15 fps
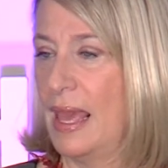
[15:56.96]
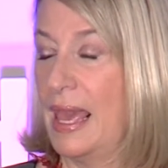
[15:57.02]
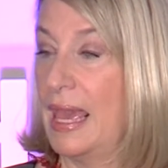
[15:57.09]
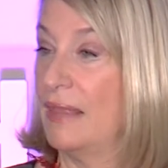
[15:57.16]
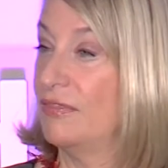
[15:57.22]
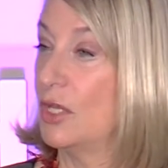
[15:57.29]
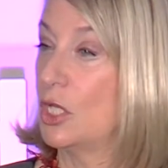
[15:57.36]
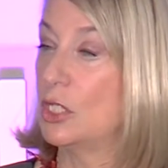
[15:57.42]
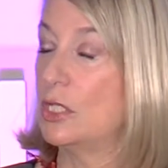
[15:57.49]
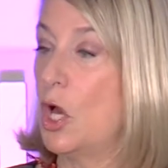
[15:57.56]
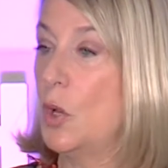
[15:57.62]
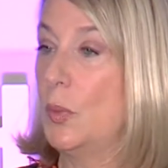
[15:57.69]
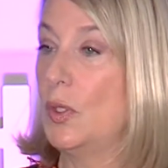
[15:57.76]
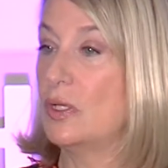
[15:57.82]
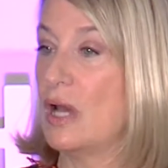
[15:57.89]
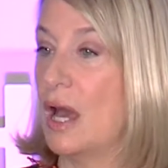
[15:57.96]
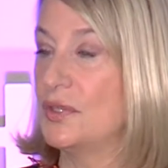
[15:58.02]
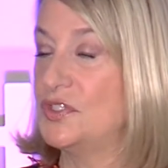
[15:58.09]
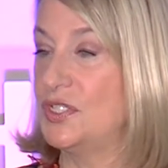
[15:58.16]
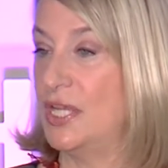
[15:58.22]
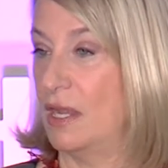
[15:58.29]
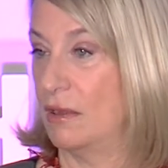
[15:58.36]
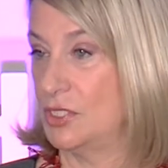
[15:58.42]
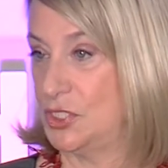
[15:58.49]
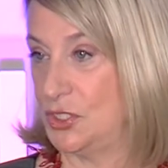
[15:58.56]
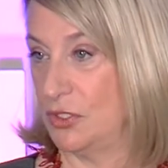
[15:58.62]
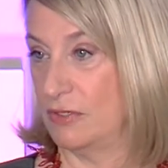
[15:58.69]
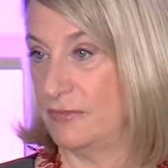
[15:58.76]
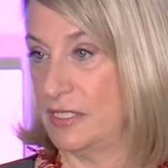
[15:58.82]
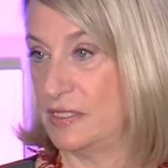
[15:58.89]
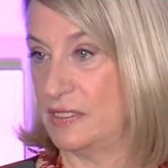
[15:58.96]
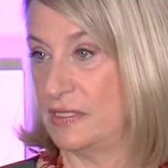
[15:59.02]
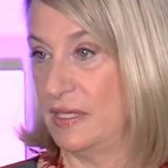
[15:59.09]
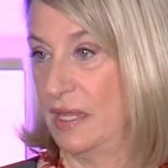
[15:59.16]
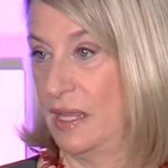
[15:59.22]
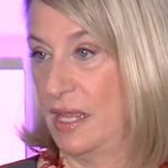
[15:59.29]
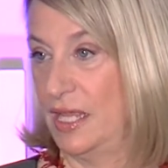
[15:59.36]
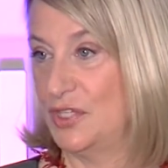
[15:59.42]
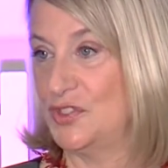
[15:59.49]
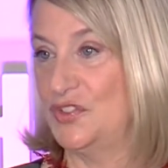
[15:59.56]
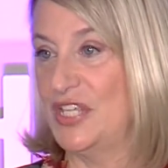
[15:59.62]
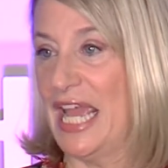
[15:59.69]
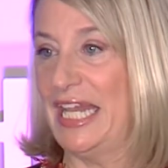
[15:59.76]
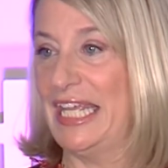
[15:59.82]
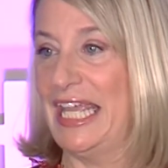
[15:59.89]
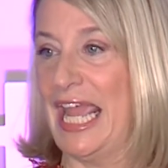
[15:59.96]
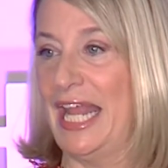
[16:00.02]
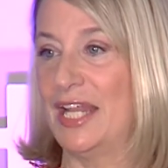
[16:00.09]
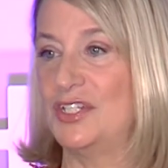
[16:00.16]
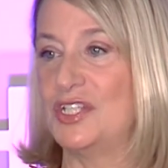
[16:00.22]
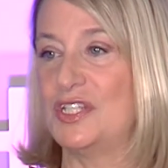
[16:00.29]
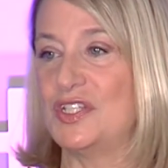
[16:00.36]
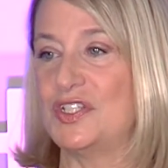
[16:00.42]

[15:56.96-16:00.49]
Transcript: And the Global Concierge Service is dedicated to the